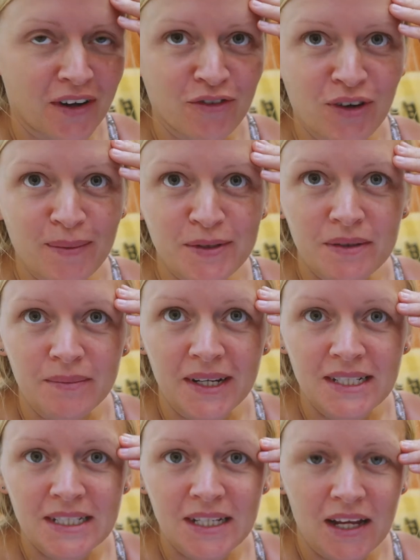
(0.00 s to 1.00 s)
look. I've got some
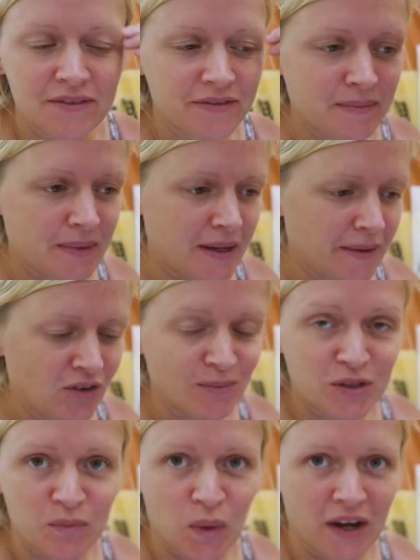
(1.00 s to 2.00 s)
internet from there, I've
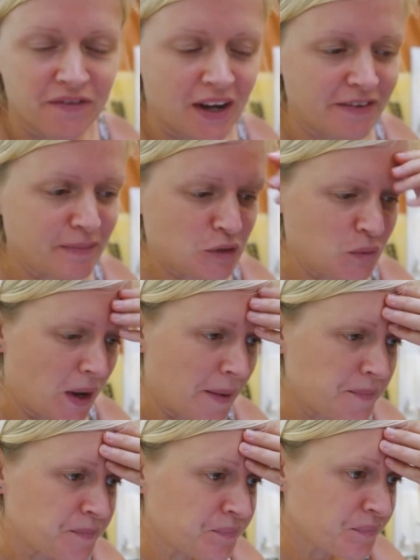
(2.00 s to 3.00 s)
got some Wi-Fi from
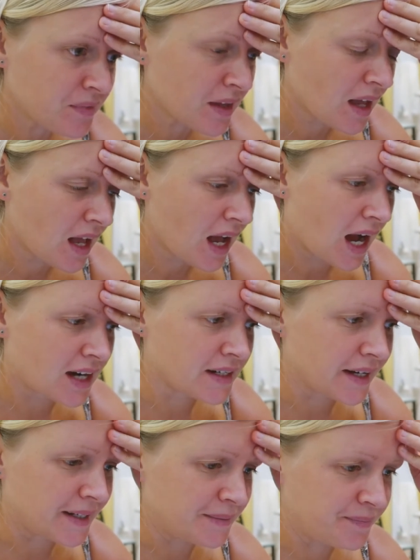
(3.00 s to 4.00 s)
somewhere.
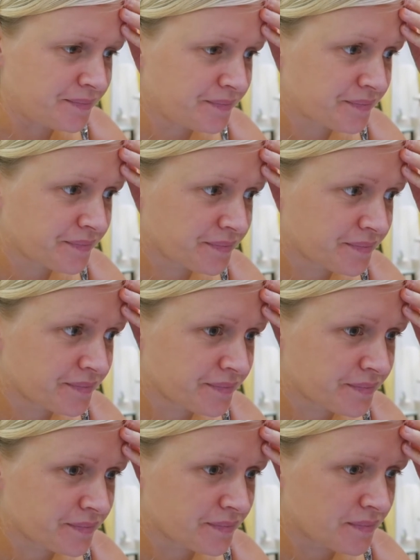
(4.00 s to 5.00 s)
And
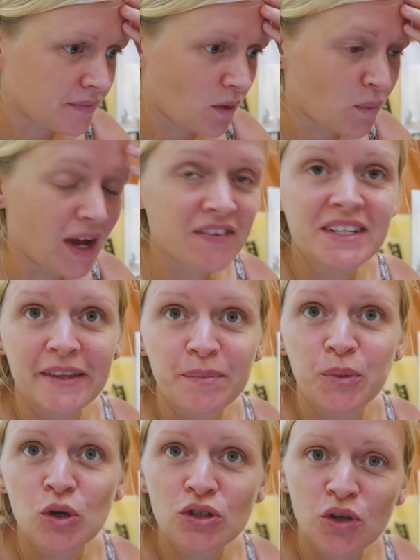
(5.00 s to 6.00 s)
we have to get
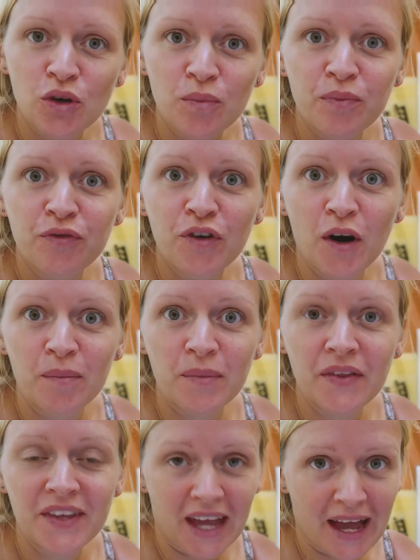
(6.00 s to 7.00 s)
the bus up
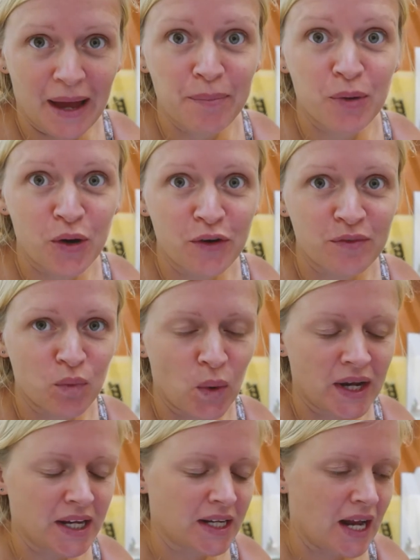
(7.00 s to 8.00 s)
from the airport, from
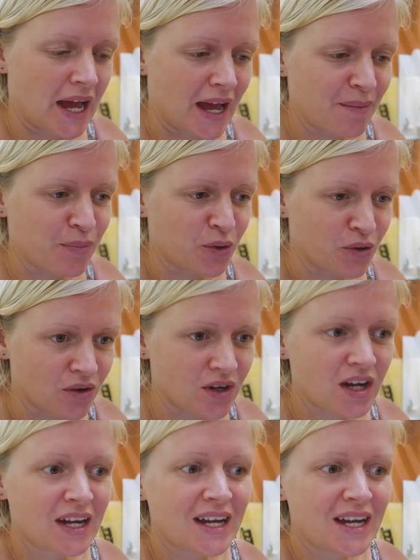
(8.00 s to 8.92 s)
Hua Hin Airport,